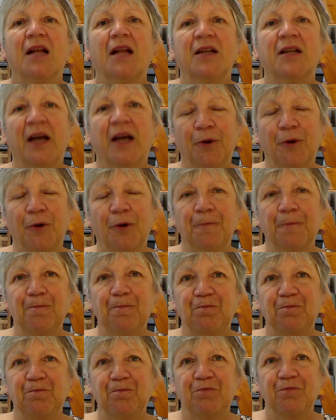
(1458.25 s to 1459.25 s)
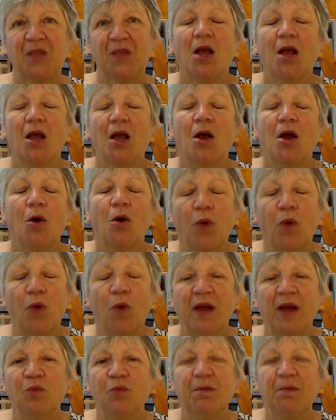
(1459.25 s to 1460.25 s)
Now,
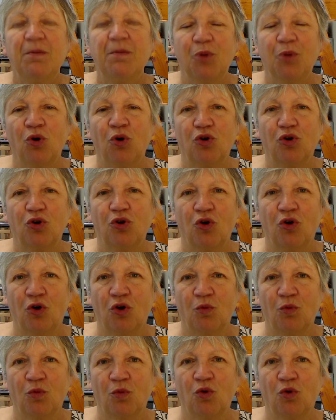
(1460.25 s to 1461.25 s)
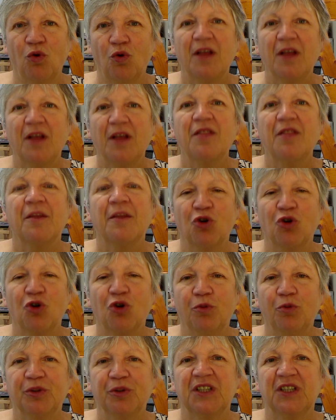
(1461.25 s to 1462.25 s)
when we bought Cornwall, the
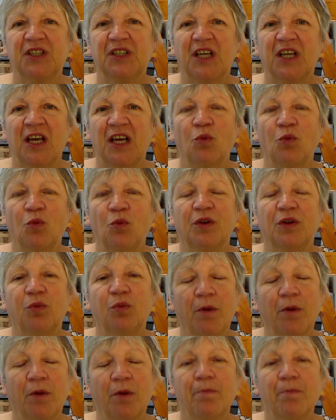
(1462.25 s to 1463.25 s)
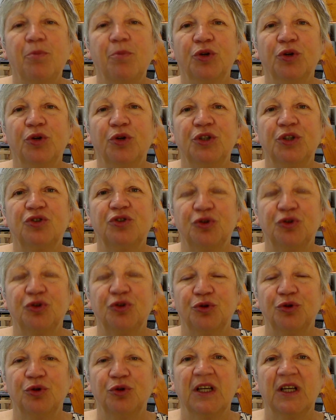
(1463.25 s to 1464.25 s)
property came with
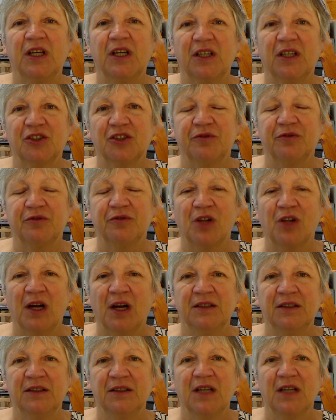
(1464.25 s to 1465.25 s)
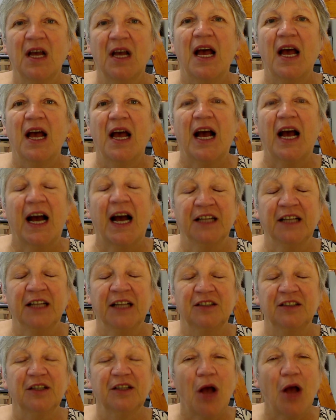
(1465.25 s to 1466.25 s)
1.2 acres of land,
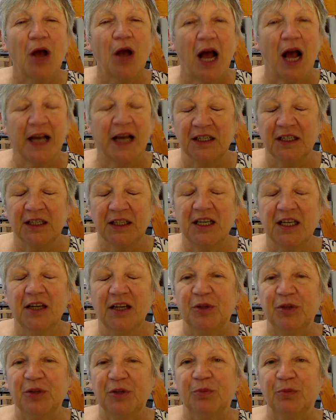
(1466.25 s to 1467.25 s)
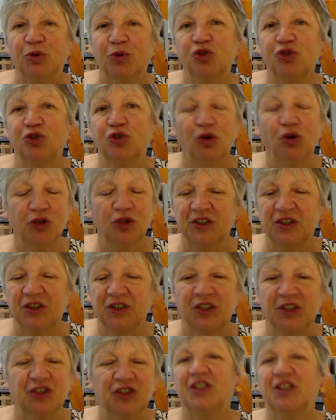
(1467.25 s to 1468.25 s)
and I can hear people talking
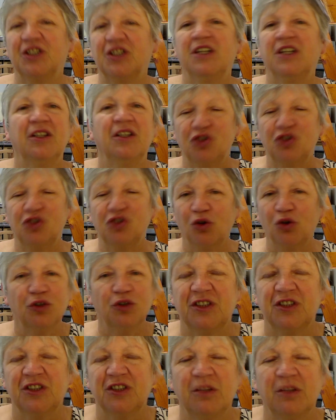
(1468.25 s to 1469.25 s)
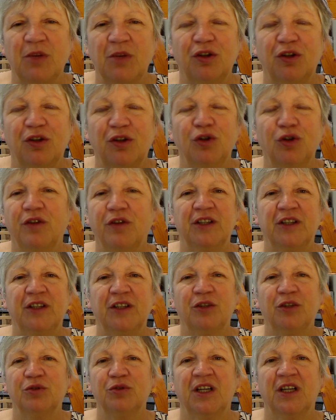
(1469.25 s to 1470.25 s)
to the screen, talking to me through the
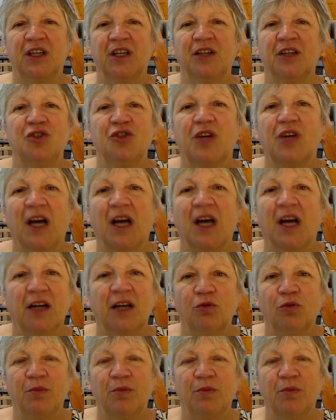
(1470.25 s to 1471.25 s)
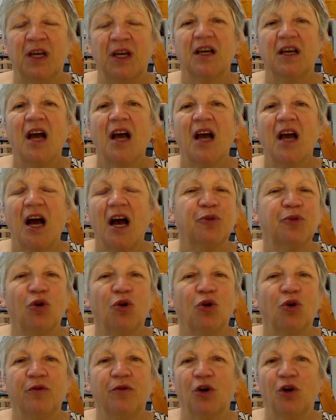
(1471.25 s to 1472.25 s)
video saying you cannot make a
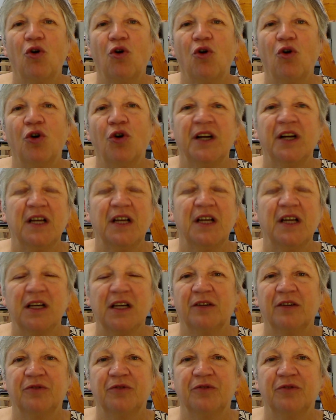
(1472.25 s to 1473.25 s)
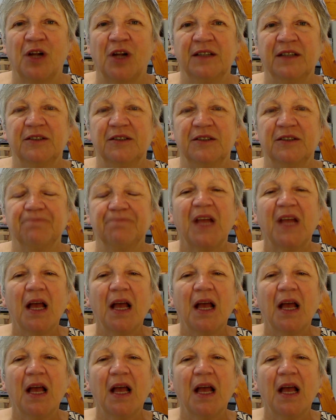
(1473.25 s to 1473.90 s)
profit on an acre of land.